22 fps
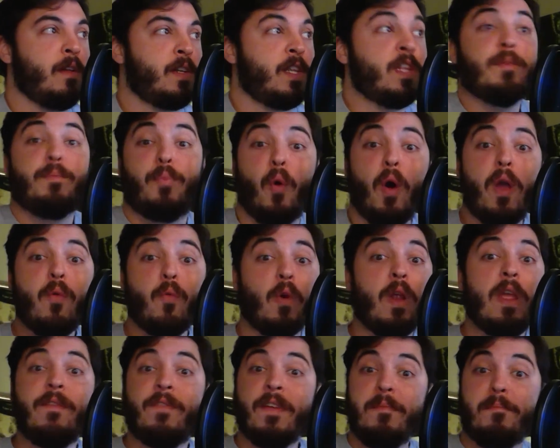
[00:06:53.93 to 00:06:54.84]
To the point
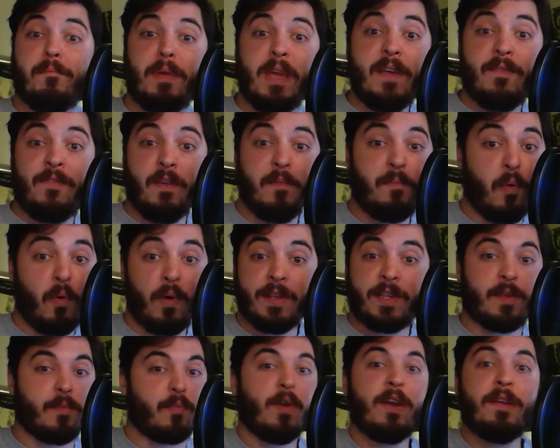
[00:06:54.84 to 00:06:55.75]
where even Beefy
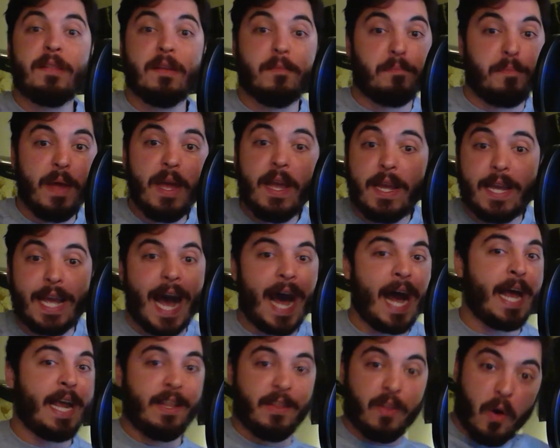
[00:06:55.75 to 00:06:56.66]
Boy Supreme, the big
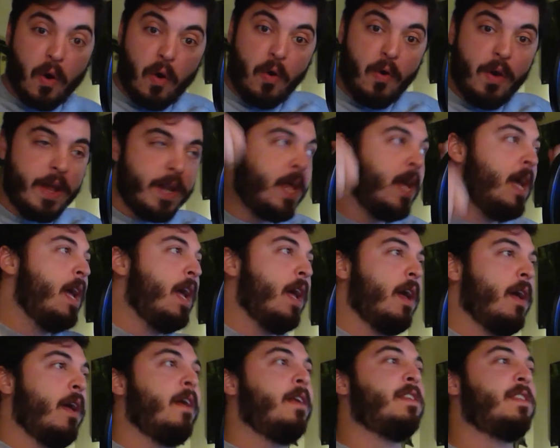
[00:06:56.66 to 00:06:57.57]
guy in the hood,
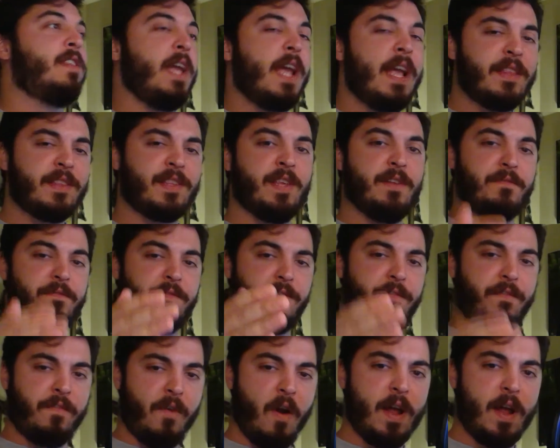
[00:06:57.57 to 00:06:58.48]
stands in
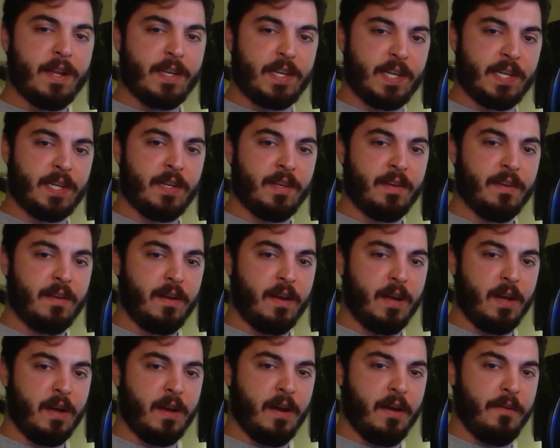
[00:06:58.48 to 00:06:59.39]
front
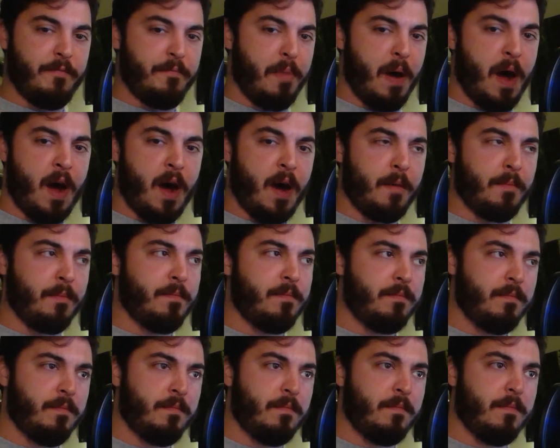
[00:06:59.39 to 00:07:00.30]
of
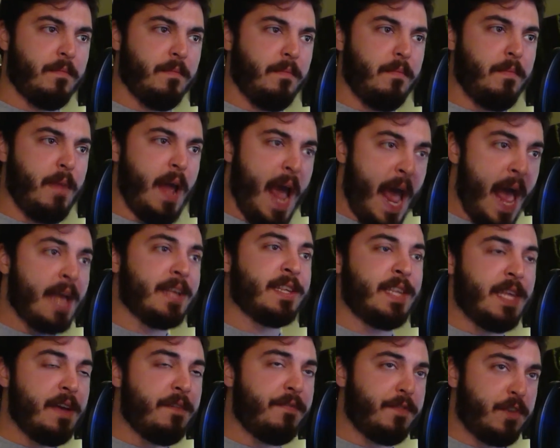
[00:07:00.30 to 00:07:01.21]
Bomb
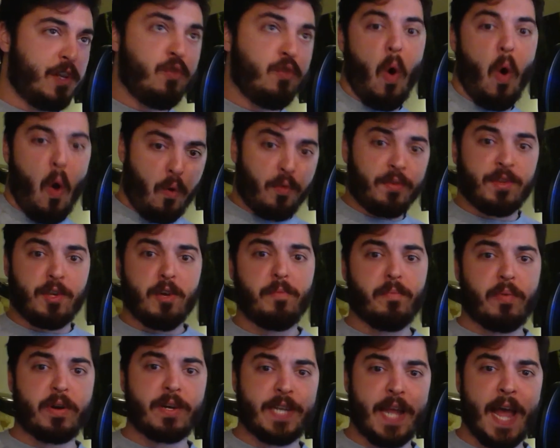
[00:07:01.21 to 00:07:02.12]
as if also
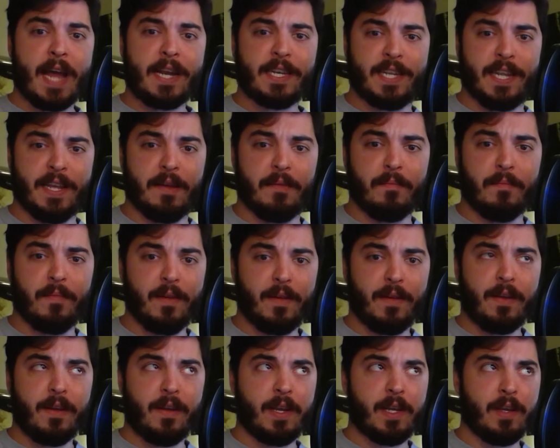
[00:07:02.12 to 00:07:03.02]
protect him.
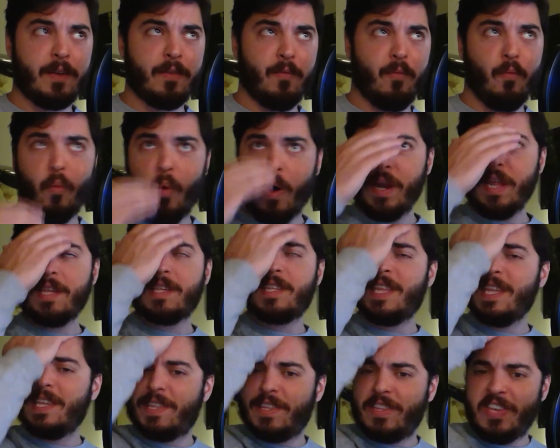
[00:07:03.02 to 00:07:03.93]
What
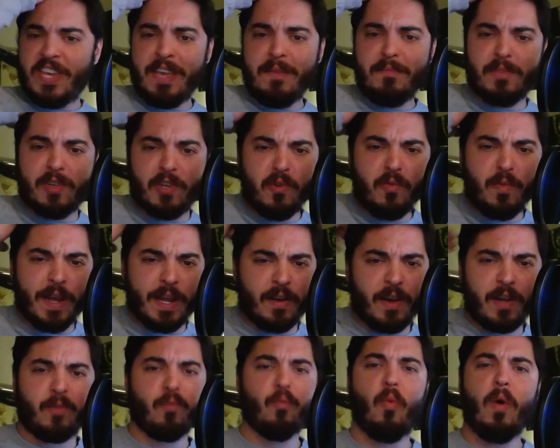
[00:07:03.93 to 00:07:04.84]
is this team doing?
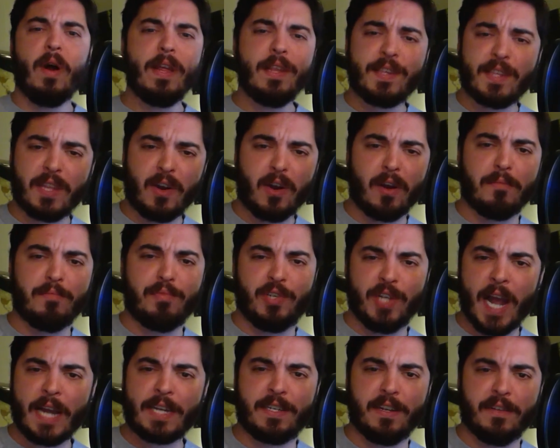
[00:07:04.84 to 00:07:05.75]
Like, what is their
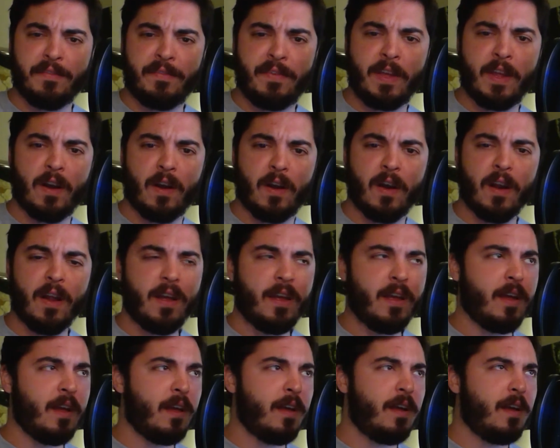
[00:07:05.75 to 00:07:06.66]
objective here?
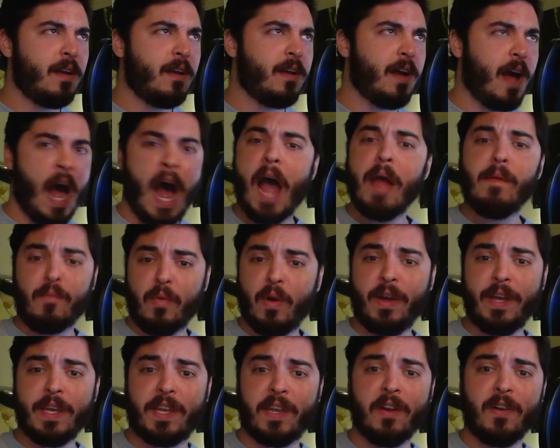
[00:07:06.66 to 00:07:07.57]
I'm
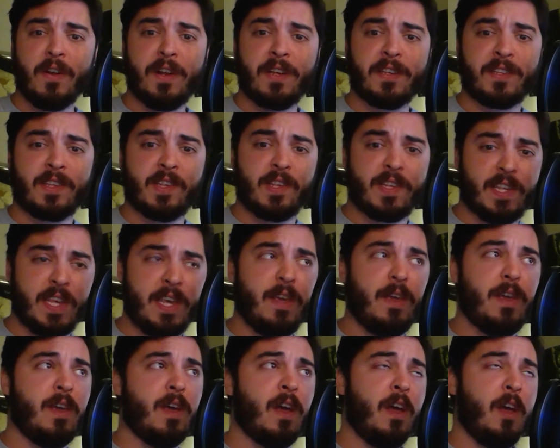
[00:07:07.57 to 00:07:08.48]
really curious to
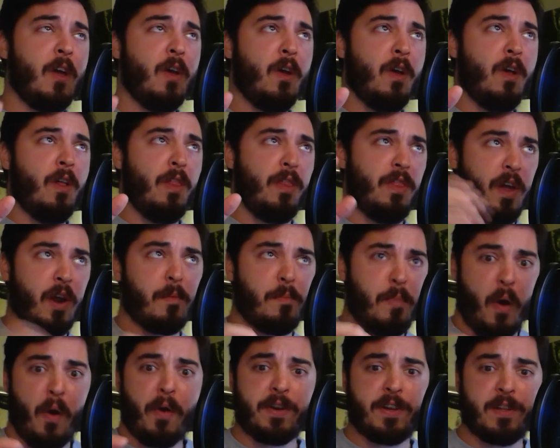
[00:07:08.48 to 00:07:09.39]
see their
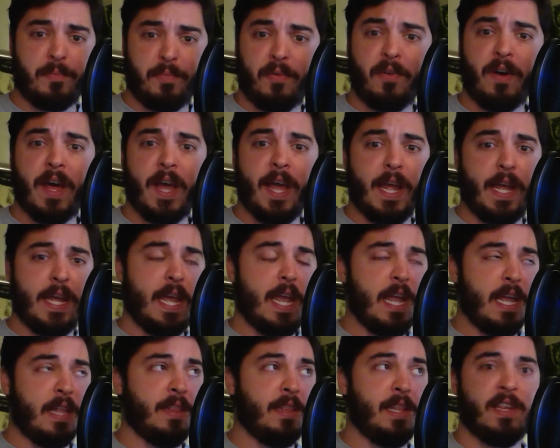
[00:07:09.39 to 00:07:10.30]
part to
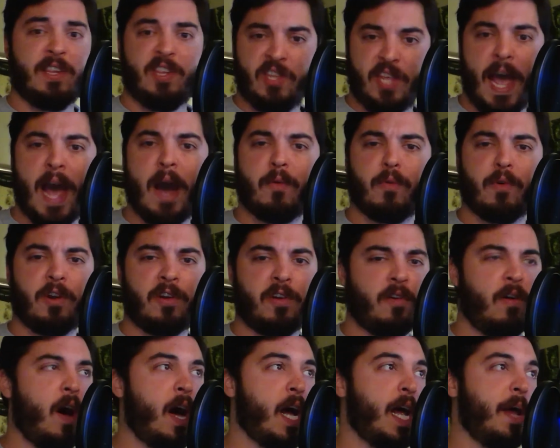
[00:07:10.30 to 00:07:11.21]
play in this tower
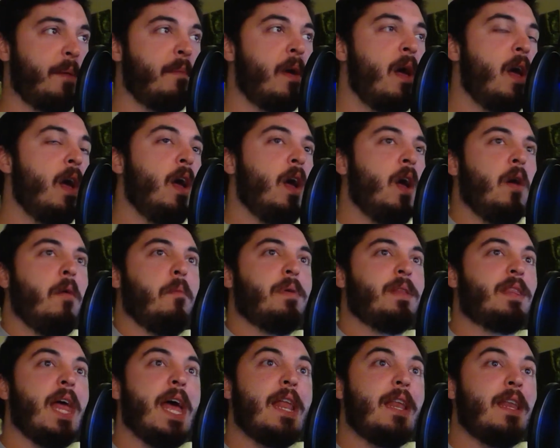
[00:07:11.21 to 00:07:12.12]
climb.
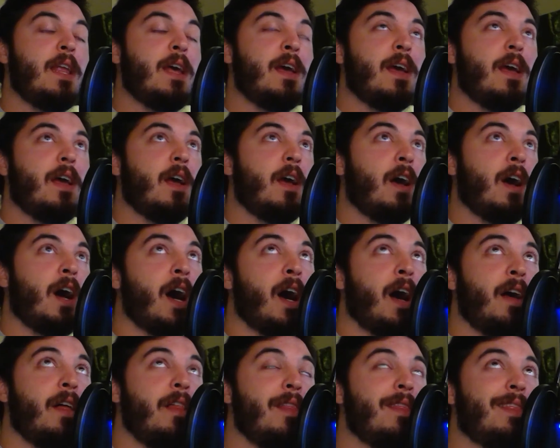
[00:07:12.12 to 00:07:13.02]
But then
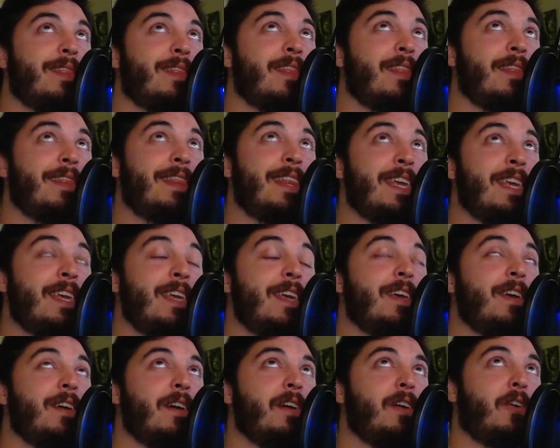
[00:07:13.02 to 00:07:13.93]

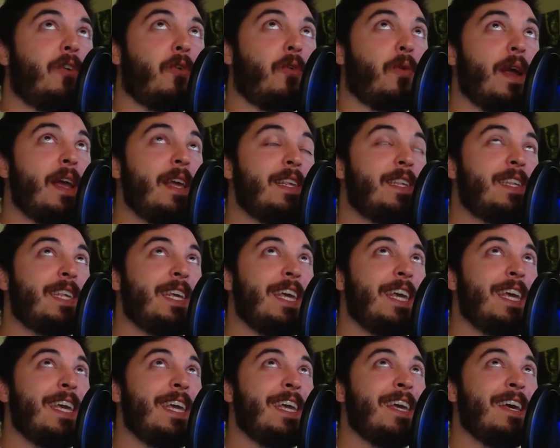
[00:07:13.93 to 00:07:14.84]
the
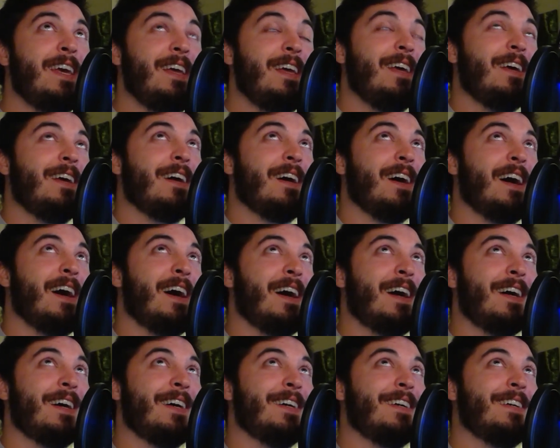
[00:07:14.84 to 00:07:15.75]
crazy
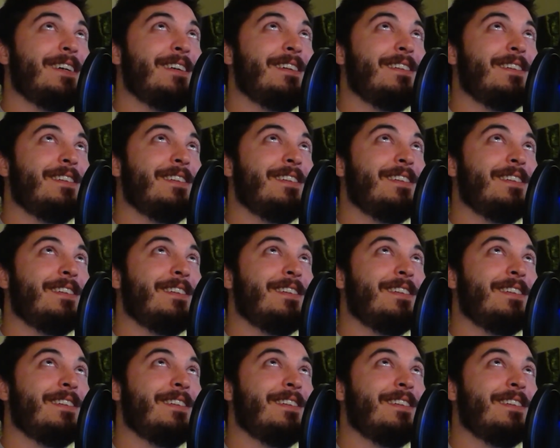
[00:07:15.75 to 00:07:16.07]
the